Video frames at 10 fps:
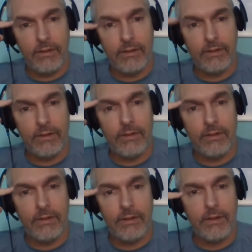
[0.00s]

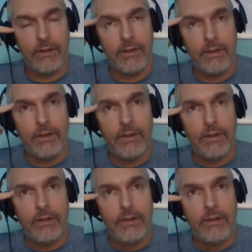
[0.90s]

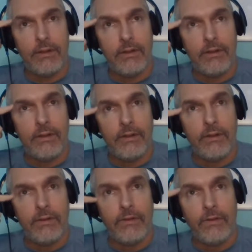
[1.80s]

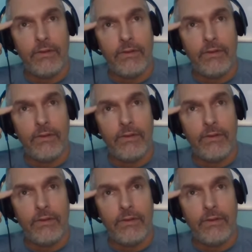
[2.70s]
(silence)